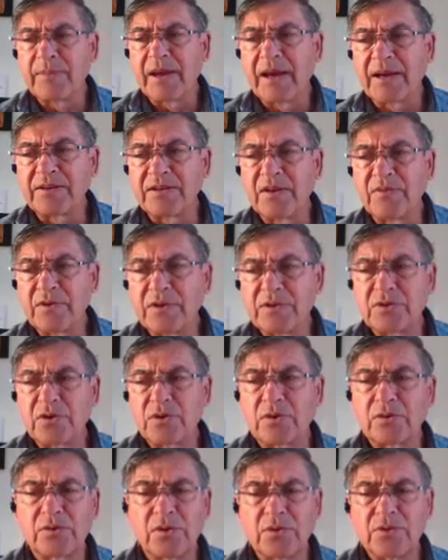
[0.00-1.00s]
activities
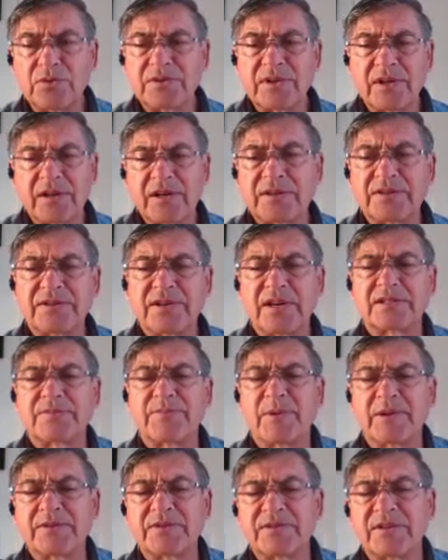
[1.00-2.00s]
or close
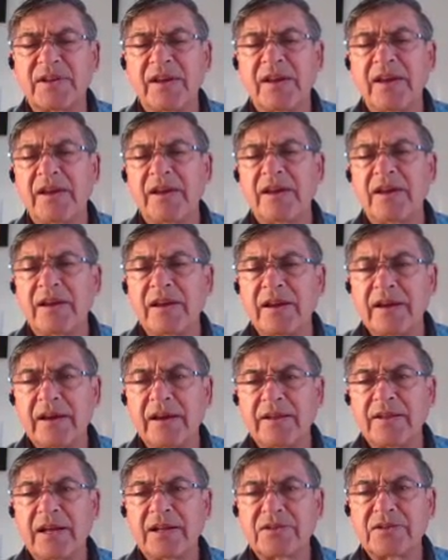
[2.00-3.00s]
assessments,
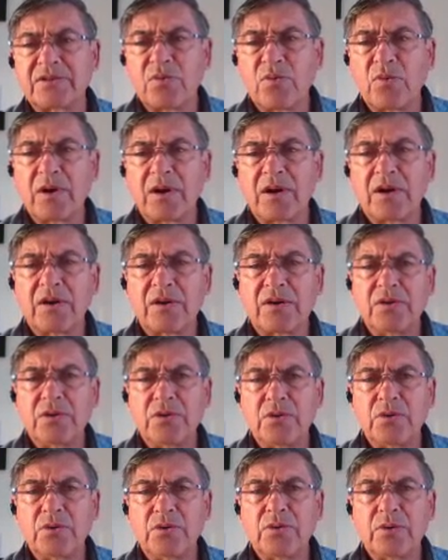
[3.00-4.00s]
and that's where
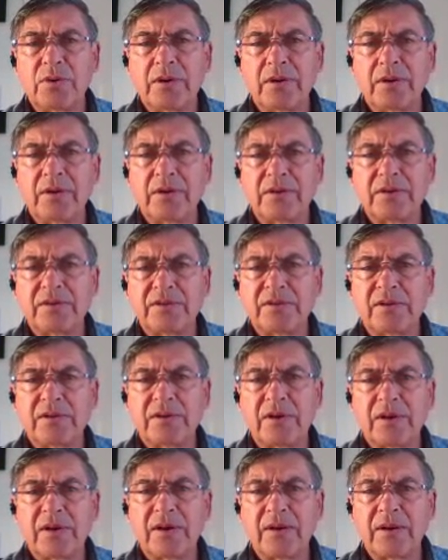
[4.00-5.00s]
you
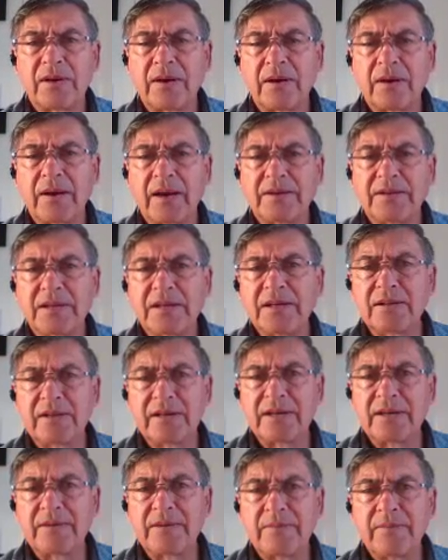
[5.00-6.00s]

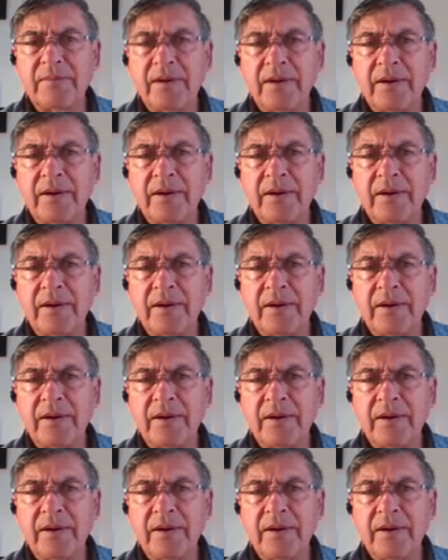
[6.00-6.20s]
ideally